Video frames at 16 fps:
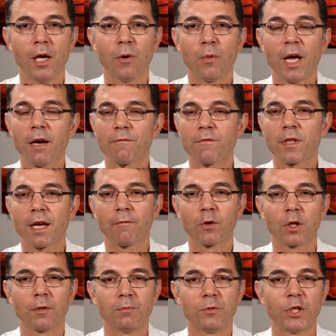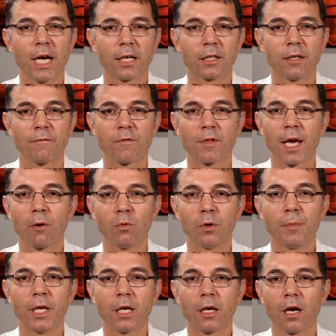We have several objectives that
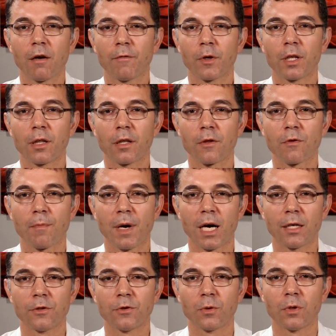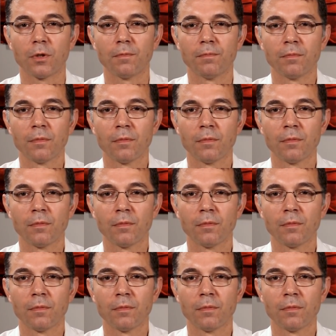will be covered in this module.